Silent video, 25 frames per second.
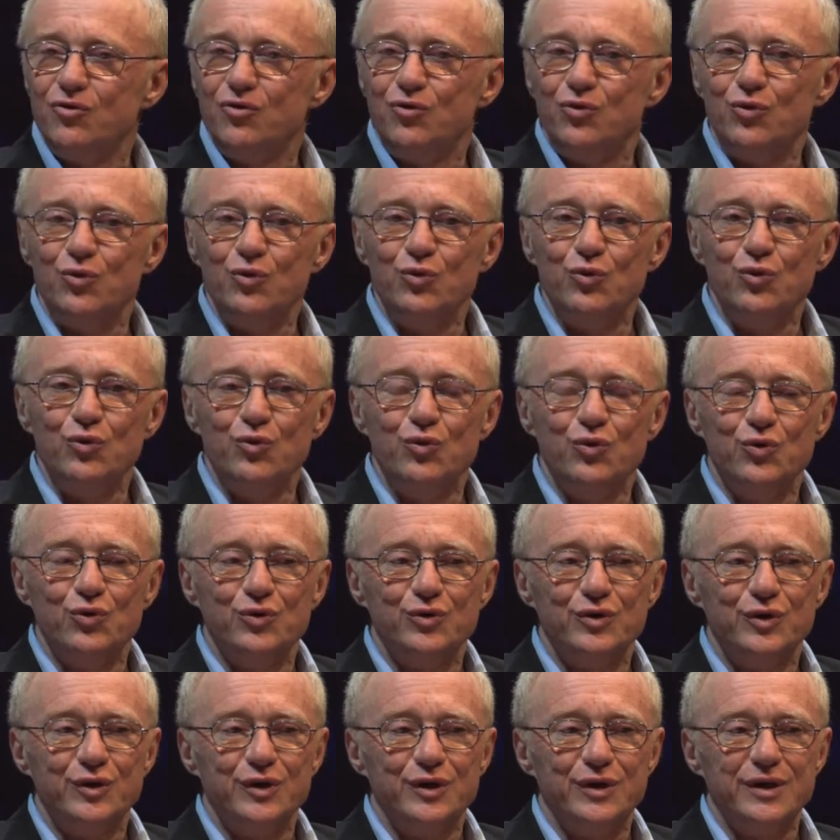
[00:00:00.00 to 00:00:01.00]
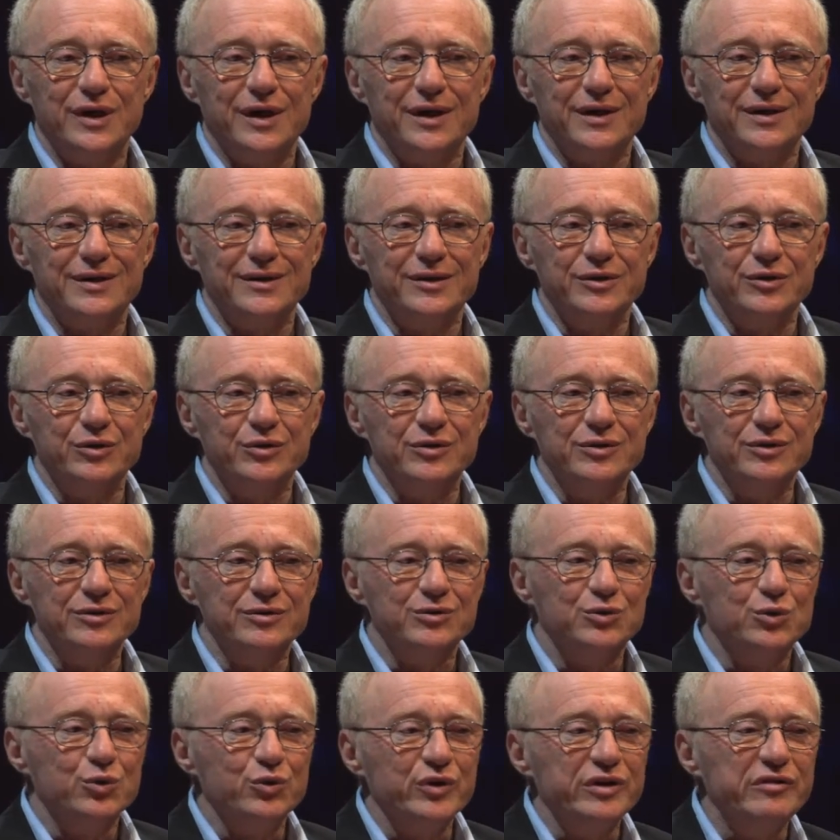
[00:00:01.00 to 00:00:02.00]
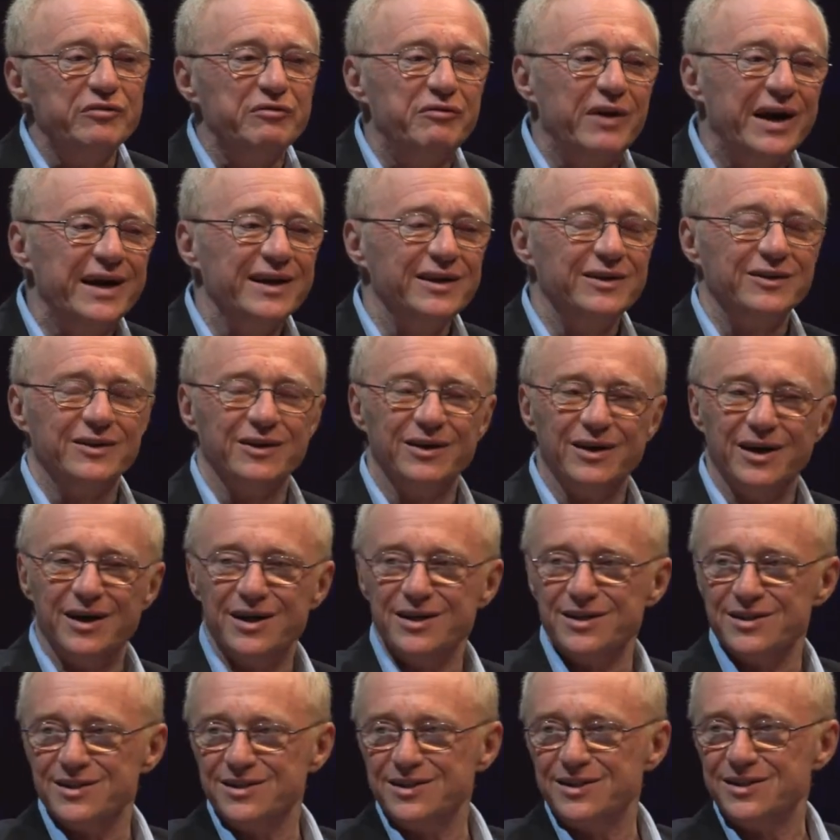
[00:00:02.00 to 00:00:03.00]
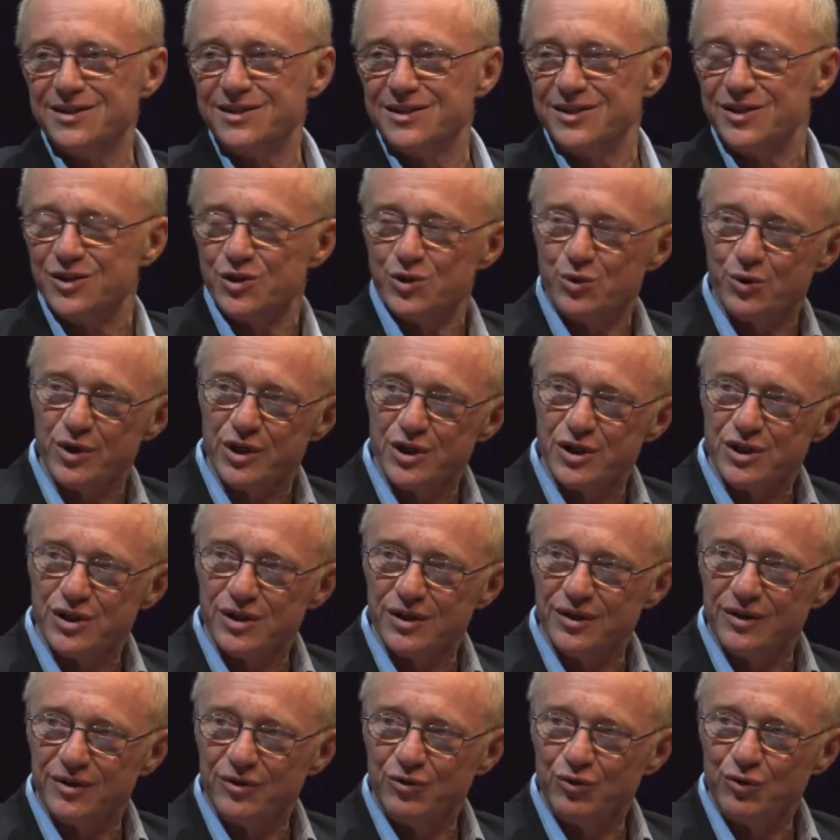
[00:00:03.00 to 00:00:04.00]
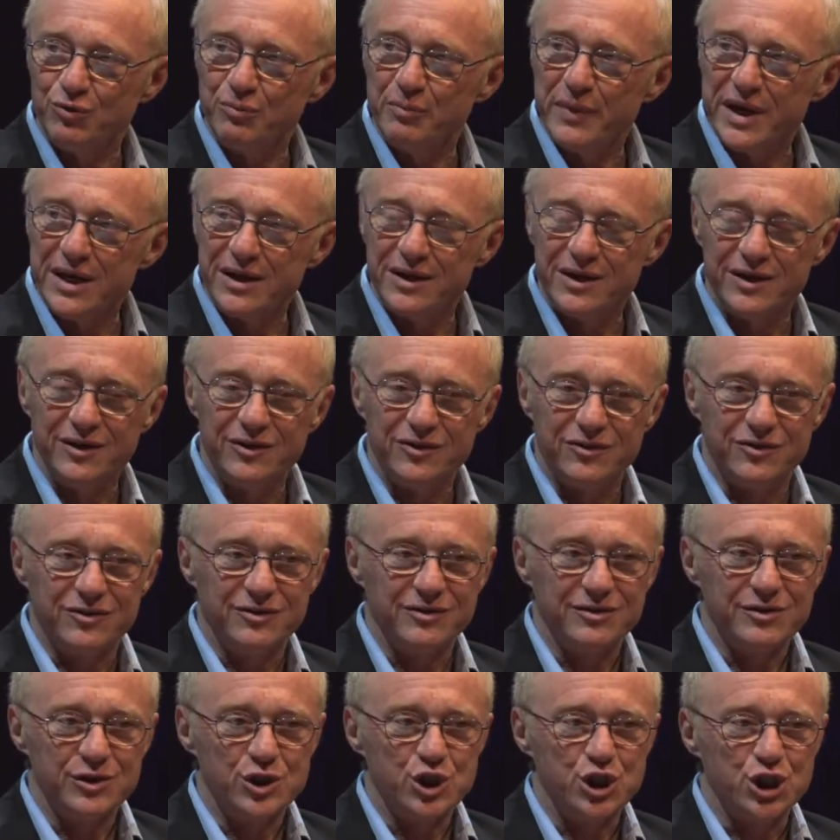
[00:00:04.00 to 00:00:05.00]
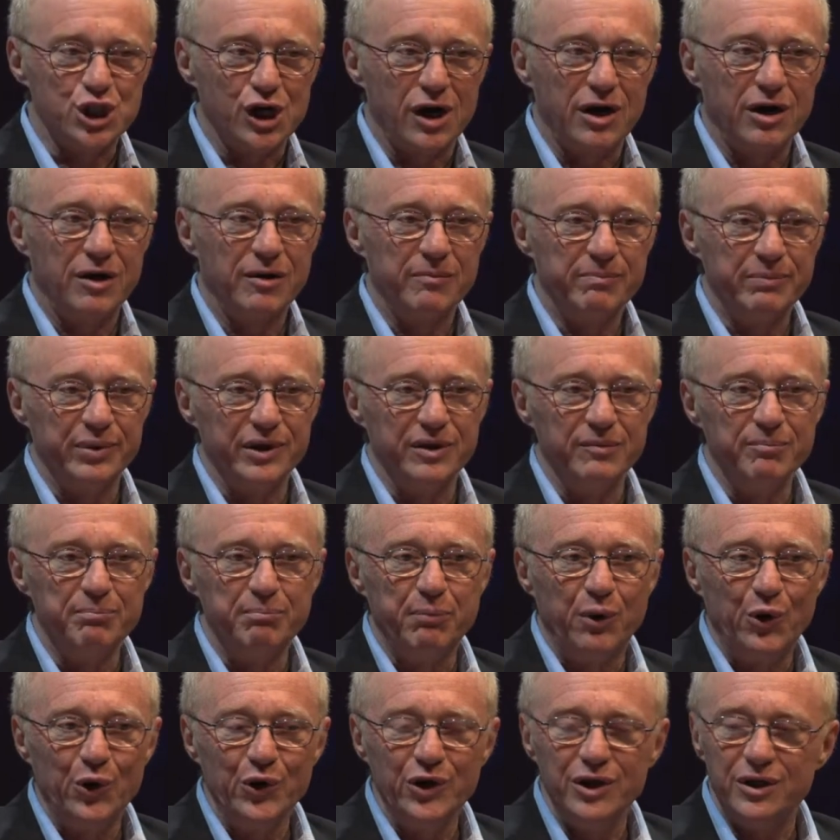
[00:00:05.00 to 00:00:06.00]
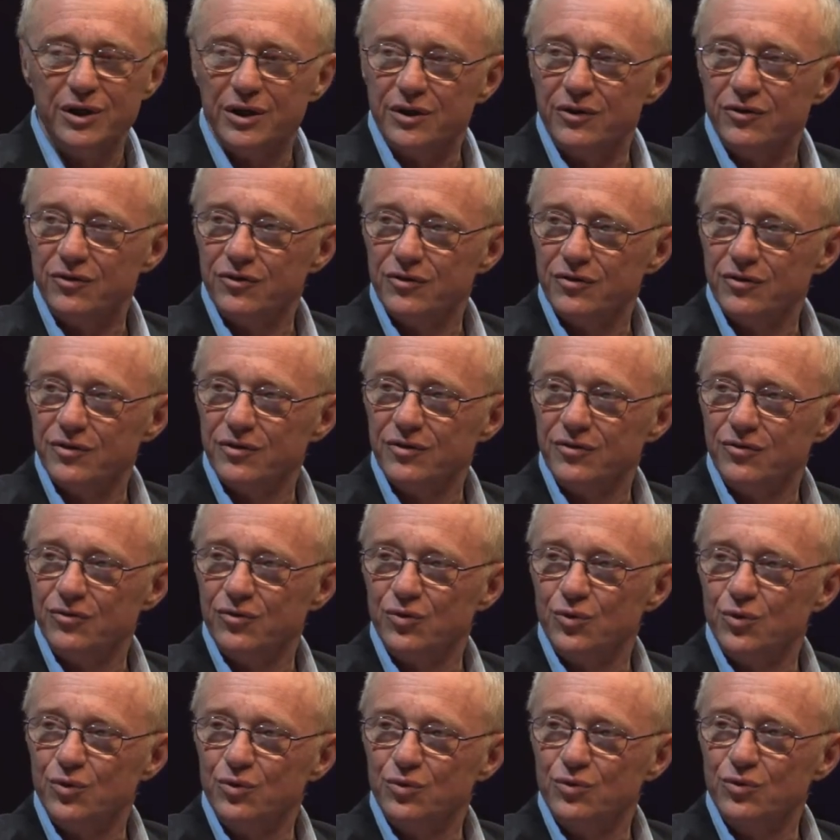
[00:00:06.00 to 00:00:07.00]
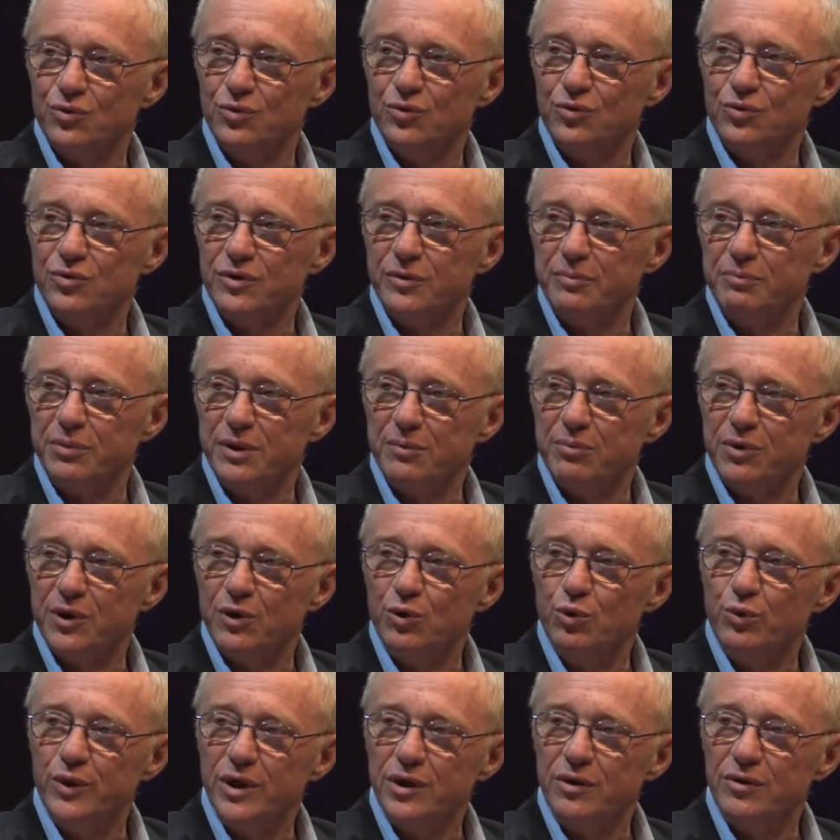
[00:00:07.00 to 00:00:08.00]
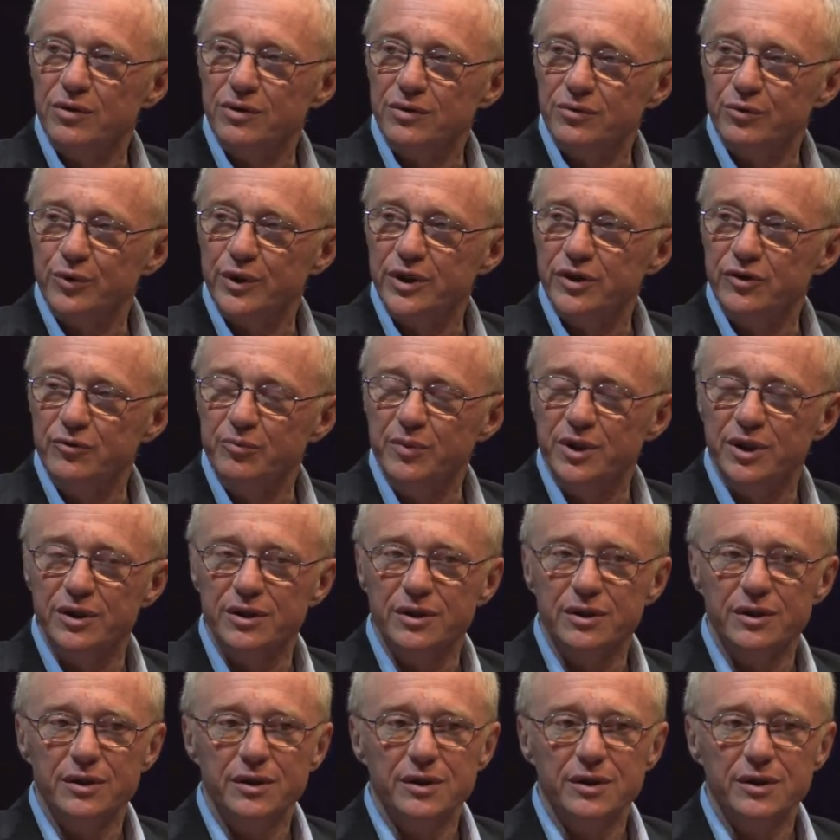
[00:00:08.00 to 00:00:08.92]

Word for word: to, uh, to revitalize this situation, to make it sharp and poignant to, to the people who will read me.